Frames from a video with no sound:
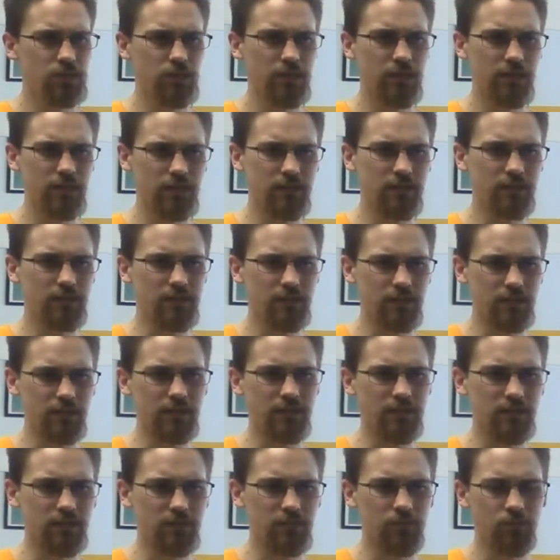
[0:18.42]
try
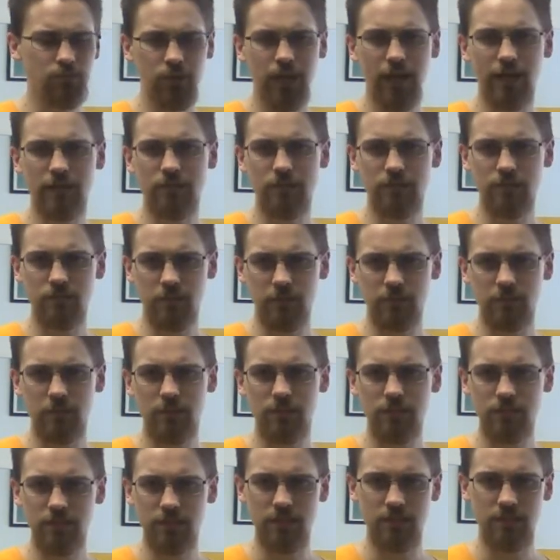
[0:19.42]
and practice my
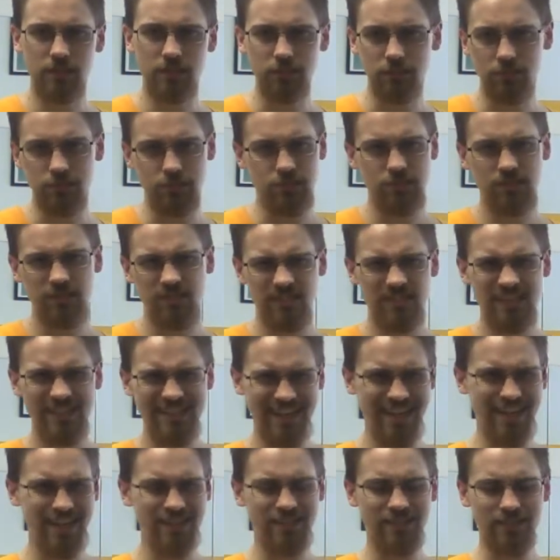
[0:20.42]
punching skills just in
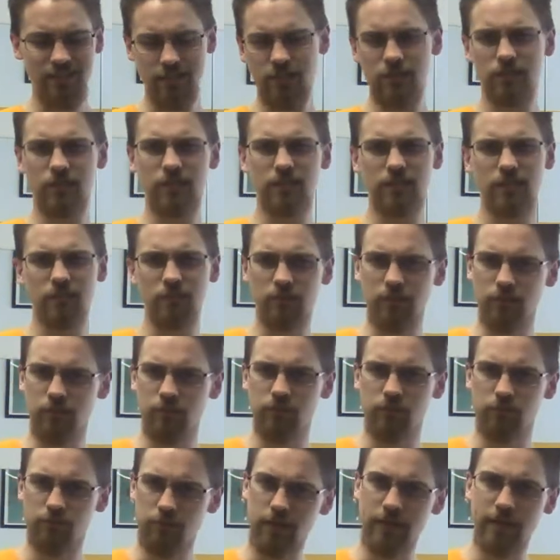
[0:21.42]
case I get caught in the middle
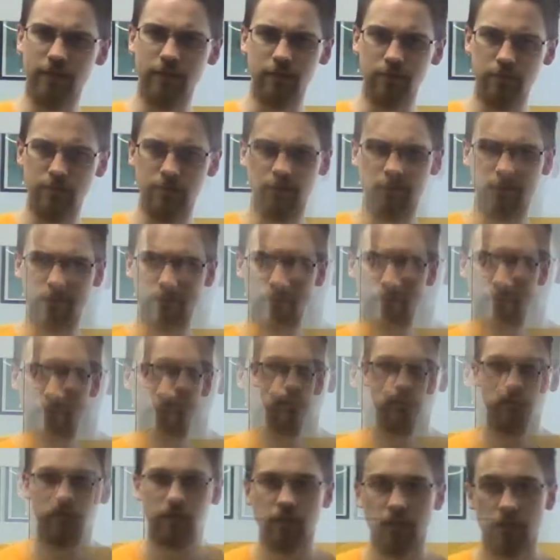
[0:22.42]
of a riot or something
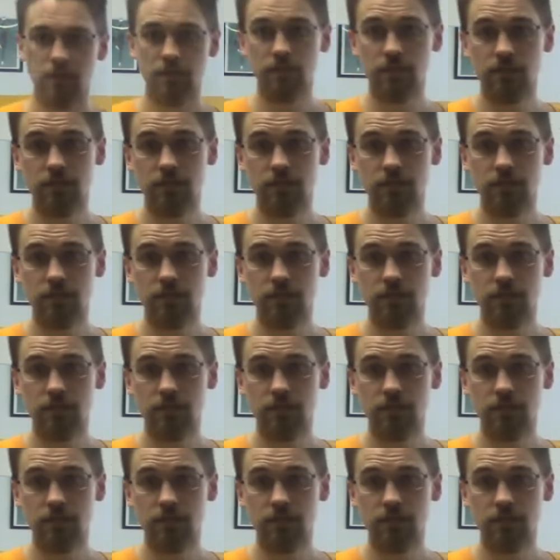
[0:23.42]
like that.